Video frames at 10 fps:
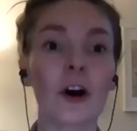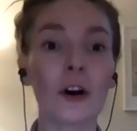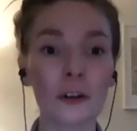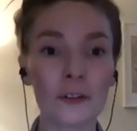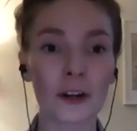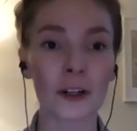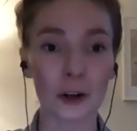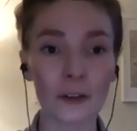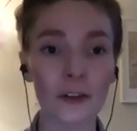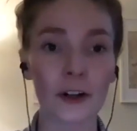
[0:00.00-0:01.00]
over and
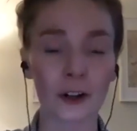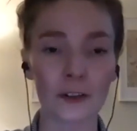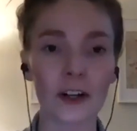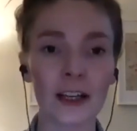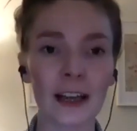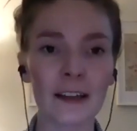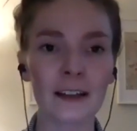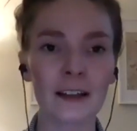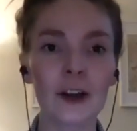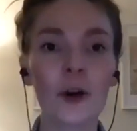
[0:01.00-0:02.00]
over and over again,
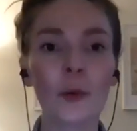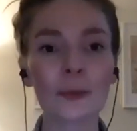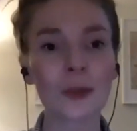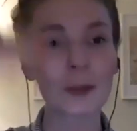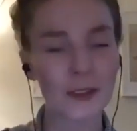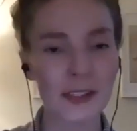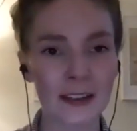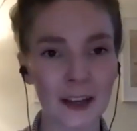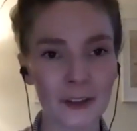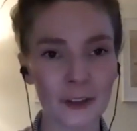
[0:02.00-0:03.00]
when people see
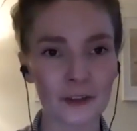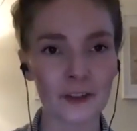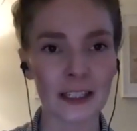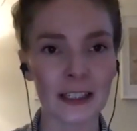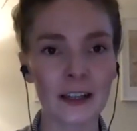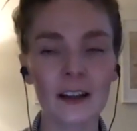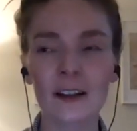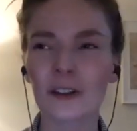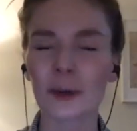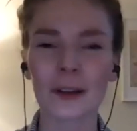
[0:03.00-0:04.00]
that in their feed,
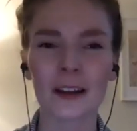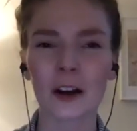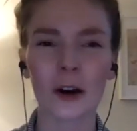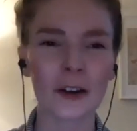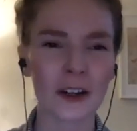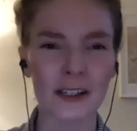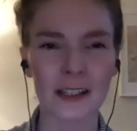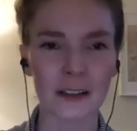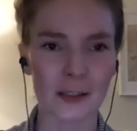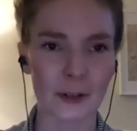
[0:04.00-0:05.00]
they'll be like, oh, I've already
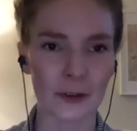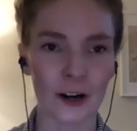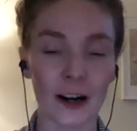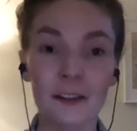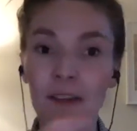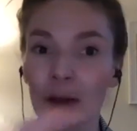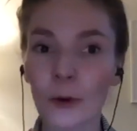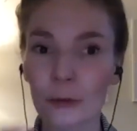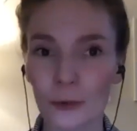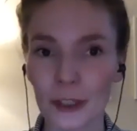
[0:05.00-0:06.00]
seen this before. And then they
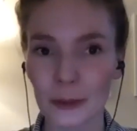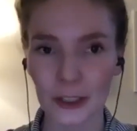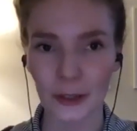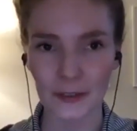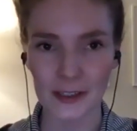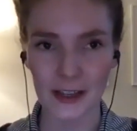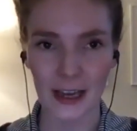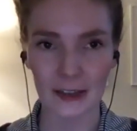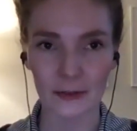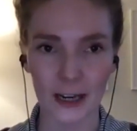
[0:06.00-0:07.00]
won't read what you have to
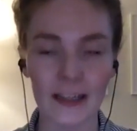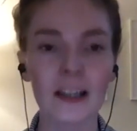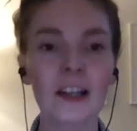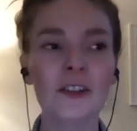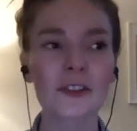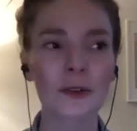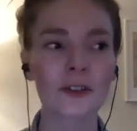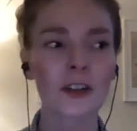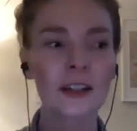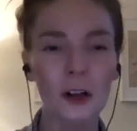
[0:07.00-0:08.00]
say, right? So
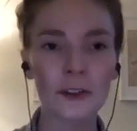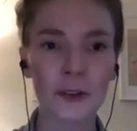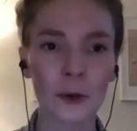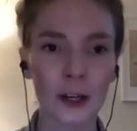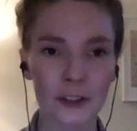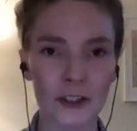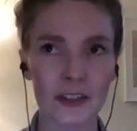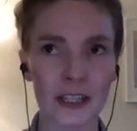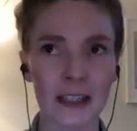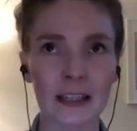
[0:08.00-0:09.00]
it's also
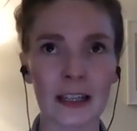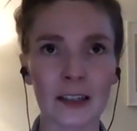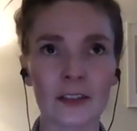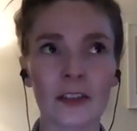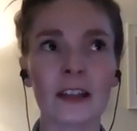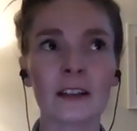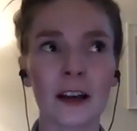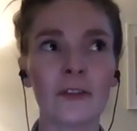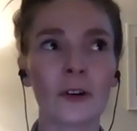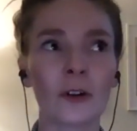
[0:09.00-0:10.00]
understanding the
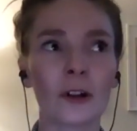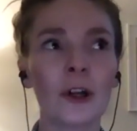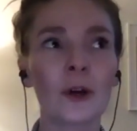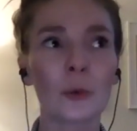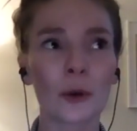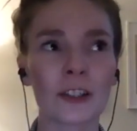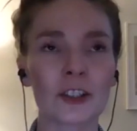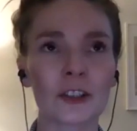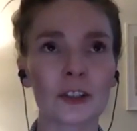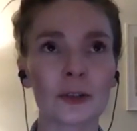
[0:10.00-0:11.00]
level
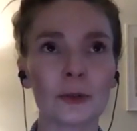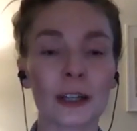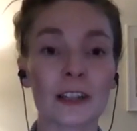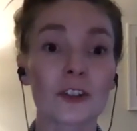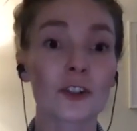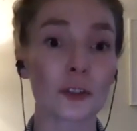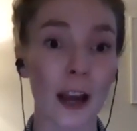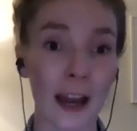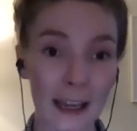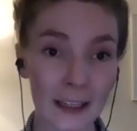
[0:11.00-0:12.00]
which you can
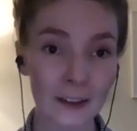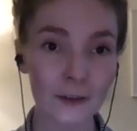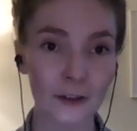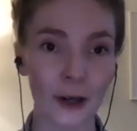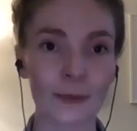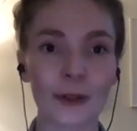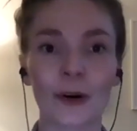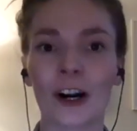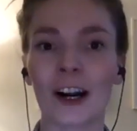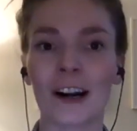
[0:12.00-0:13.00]
stray from
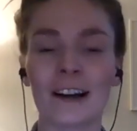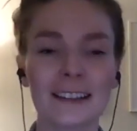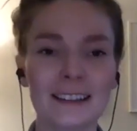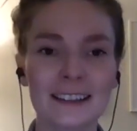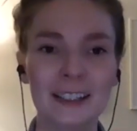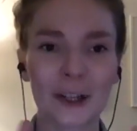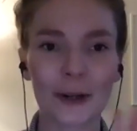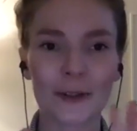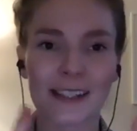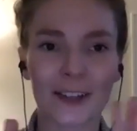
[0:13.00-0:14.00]
your, you know,
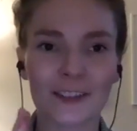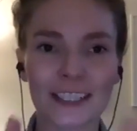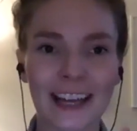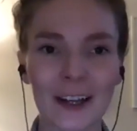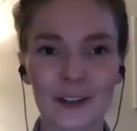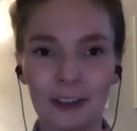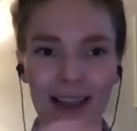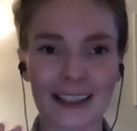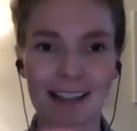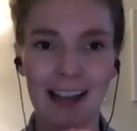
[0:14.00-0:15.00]
safety net of
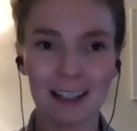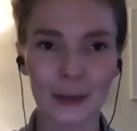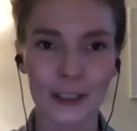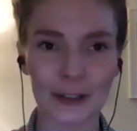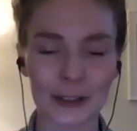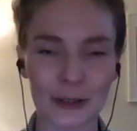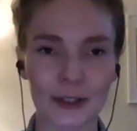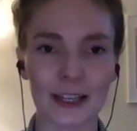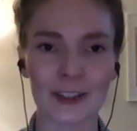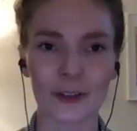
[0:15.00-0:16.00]
like exactly what you do
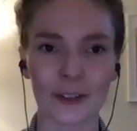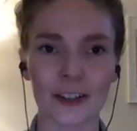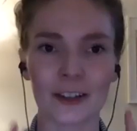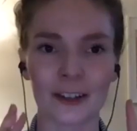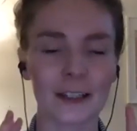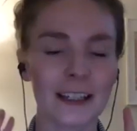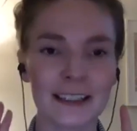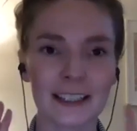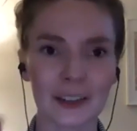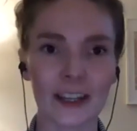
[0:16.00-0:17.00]
to make sure that you're
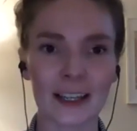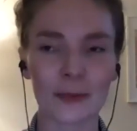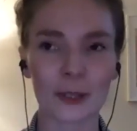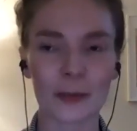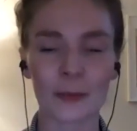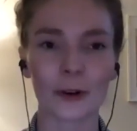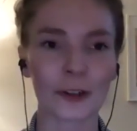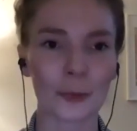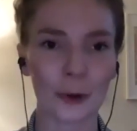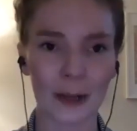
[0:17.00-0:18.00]
giving people
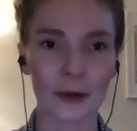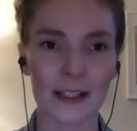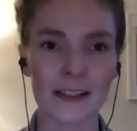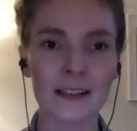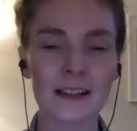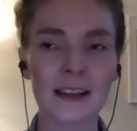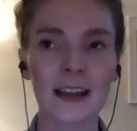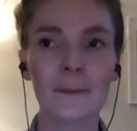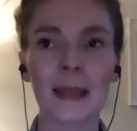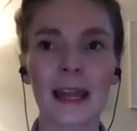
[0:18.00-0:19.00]
your brand presence,
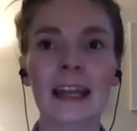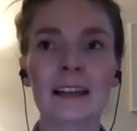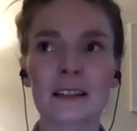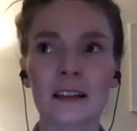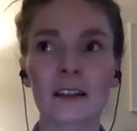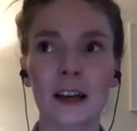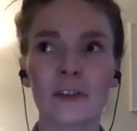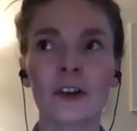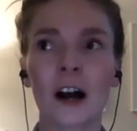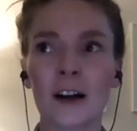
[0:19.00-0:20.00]
and the
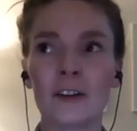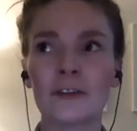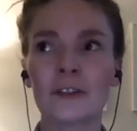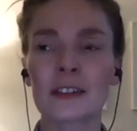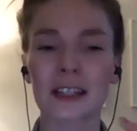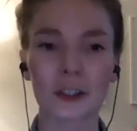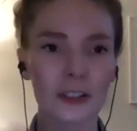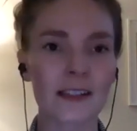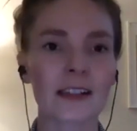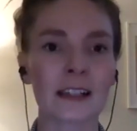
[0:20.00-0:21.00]
level of
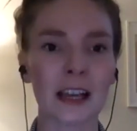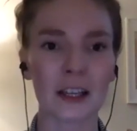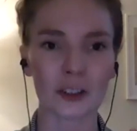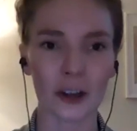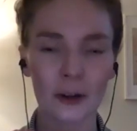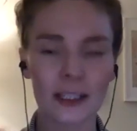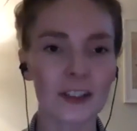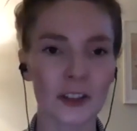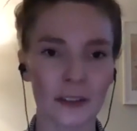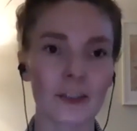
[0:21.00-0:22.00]
synchronicity and
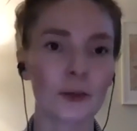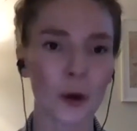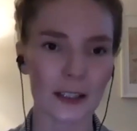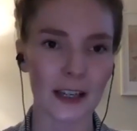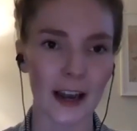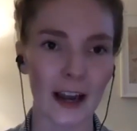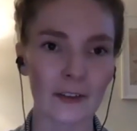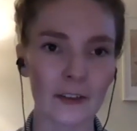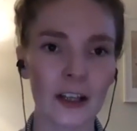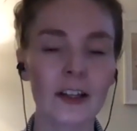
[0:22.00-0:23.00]
cohesion that you want to
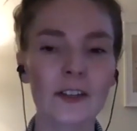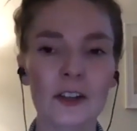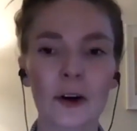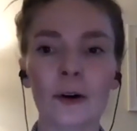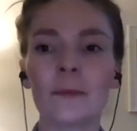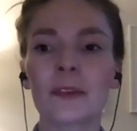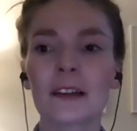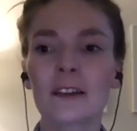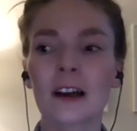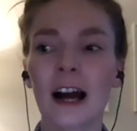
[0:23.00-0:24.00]
have. So
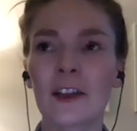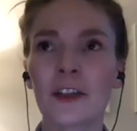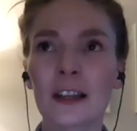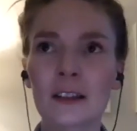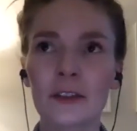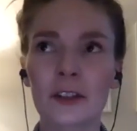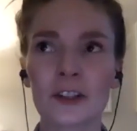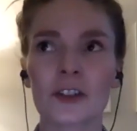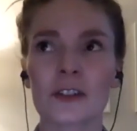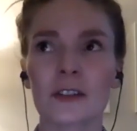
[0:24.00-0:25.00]
I think that
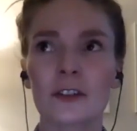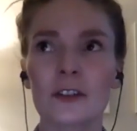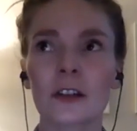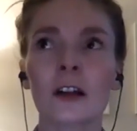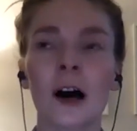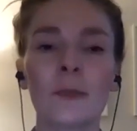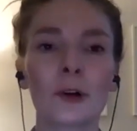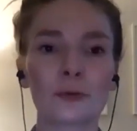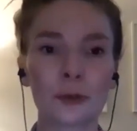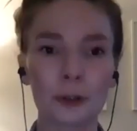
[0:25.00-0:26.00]
there's a lot
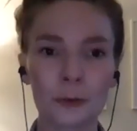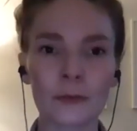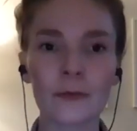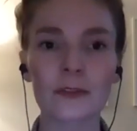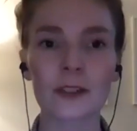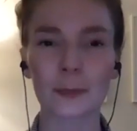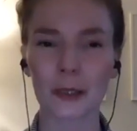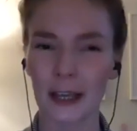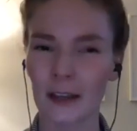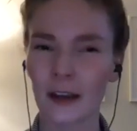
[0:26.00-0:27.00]
more room to
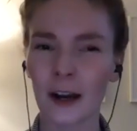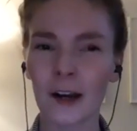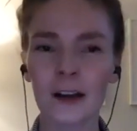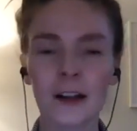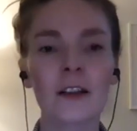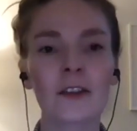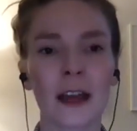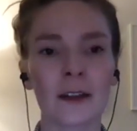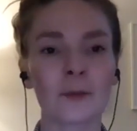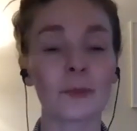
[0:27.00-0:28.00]
play there
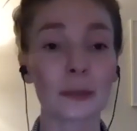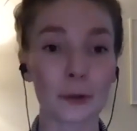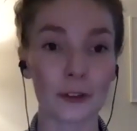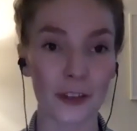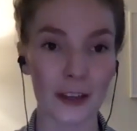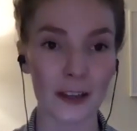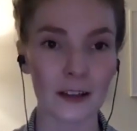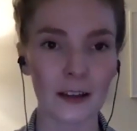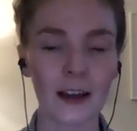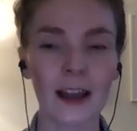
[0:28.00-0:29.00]
than people
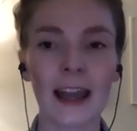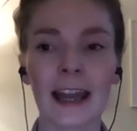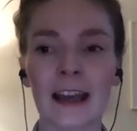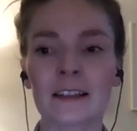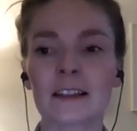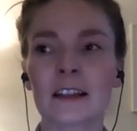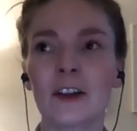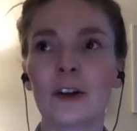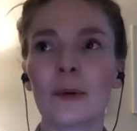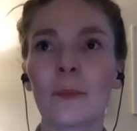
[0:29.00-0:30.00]
think. And
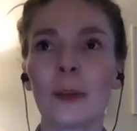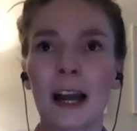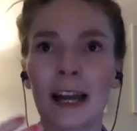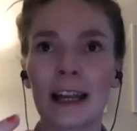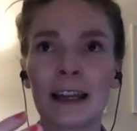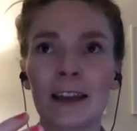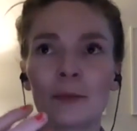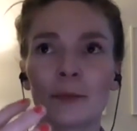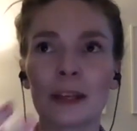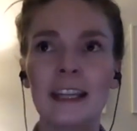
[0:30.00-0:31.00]
by
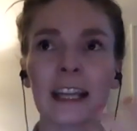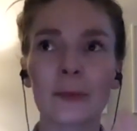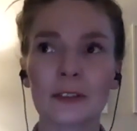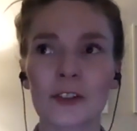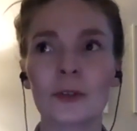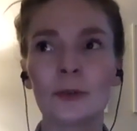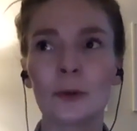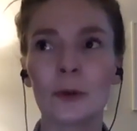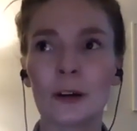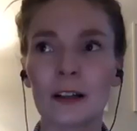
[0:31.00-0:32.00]
being able
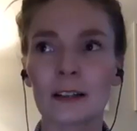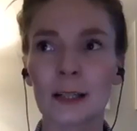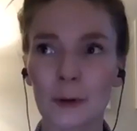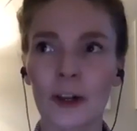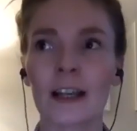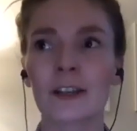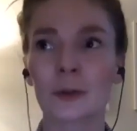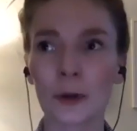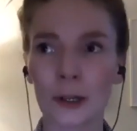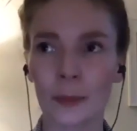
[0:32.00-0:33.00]
to liberate
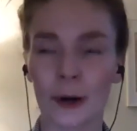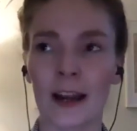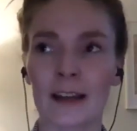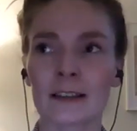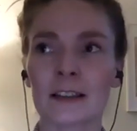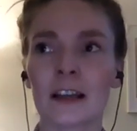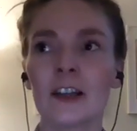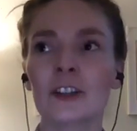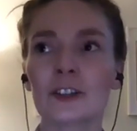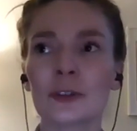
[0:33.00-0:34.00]
your brand,
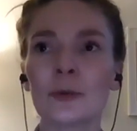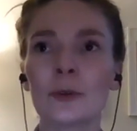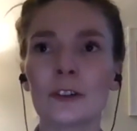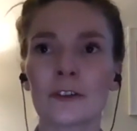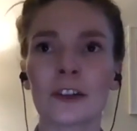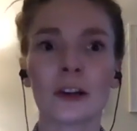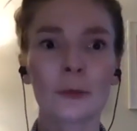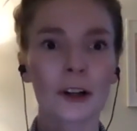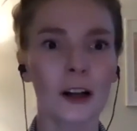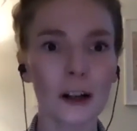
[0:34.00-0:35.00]
you will feel
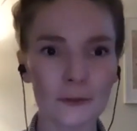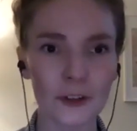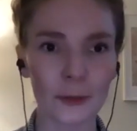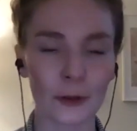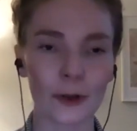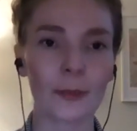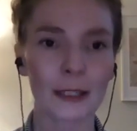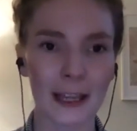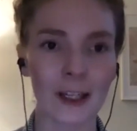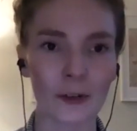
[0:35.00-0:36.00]
more comfortable
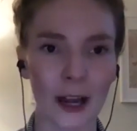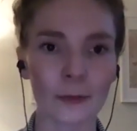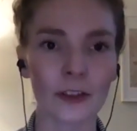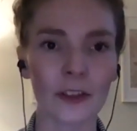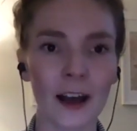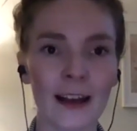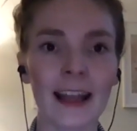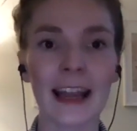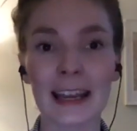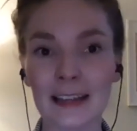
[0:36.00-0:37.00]
playing around with that
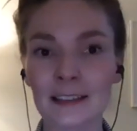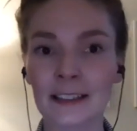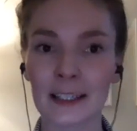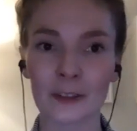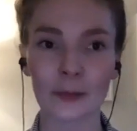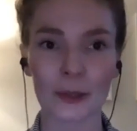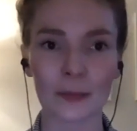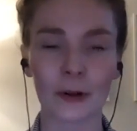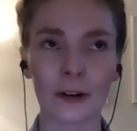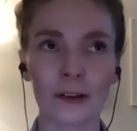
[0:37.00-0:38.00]
and giving
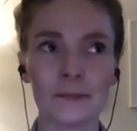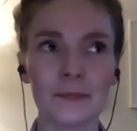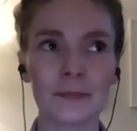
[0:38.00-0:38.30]
people